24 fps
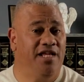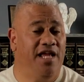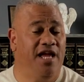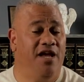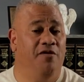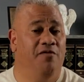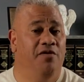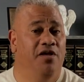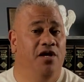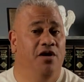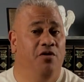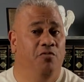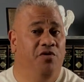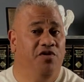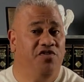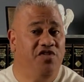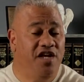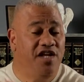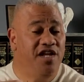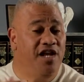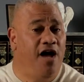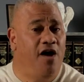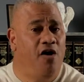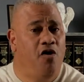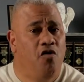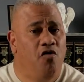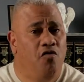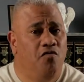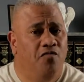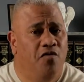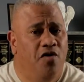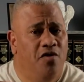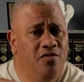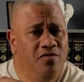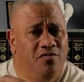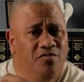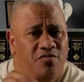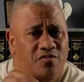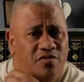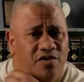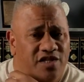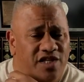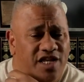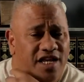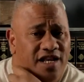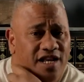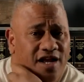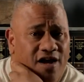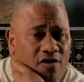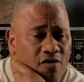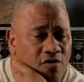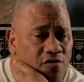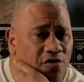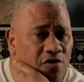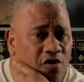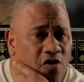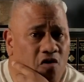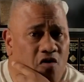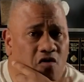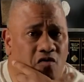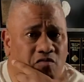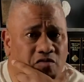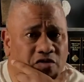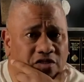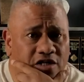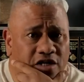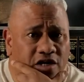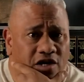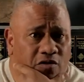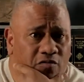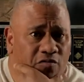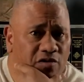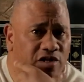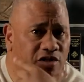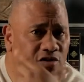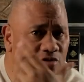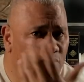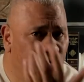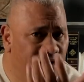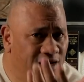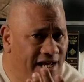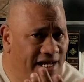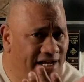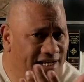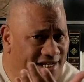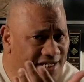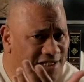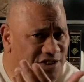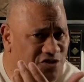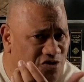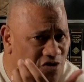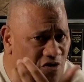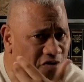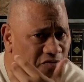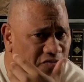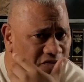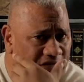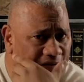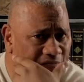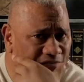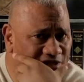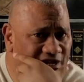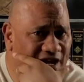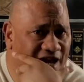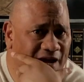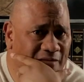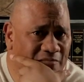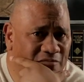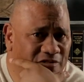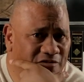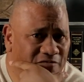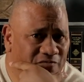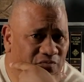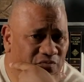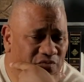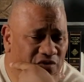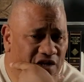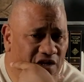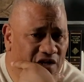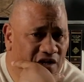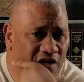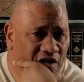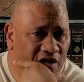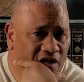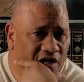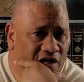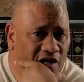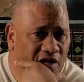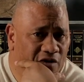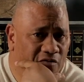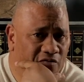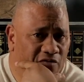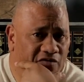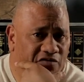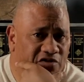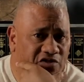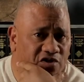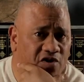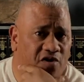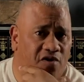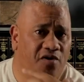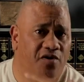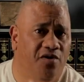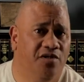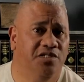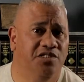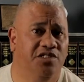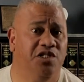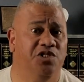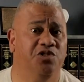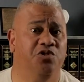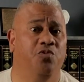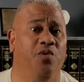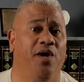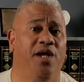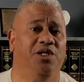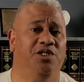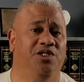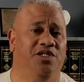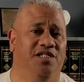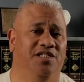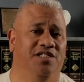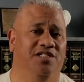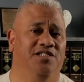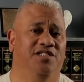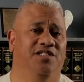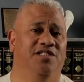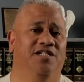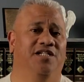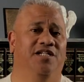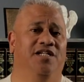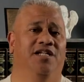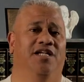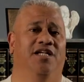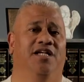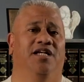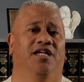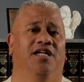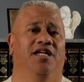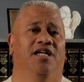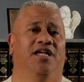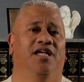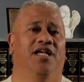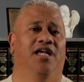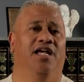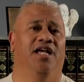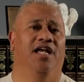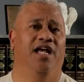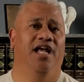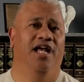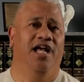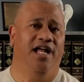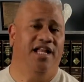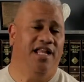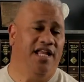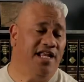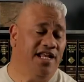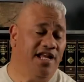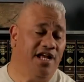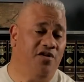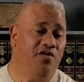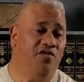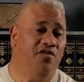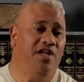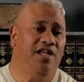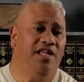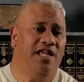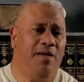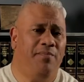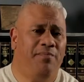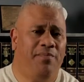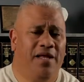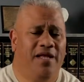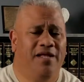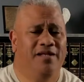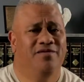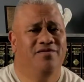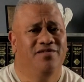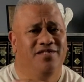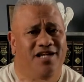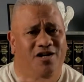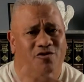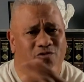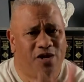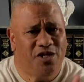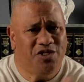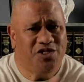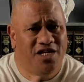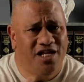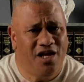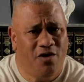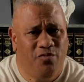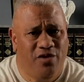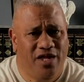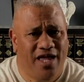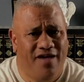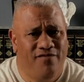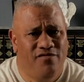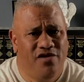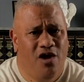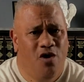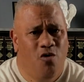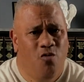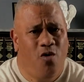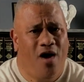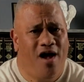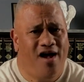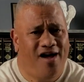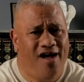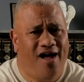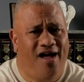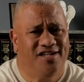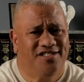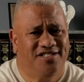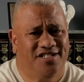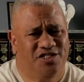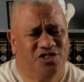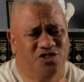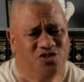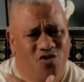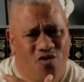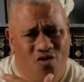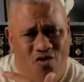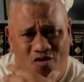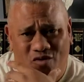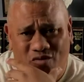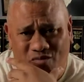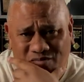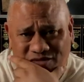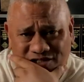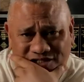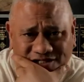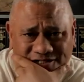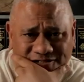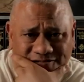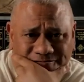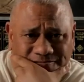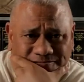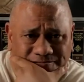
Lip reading: Now, within our own homes, we do get disturbed sometimes with certain situations. And then not only that, but the question that we have, what causes storms?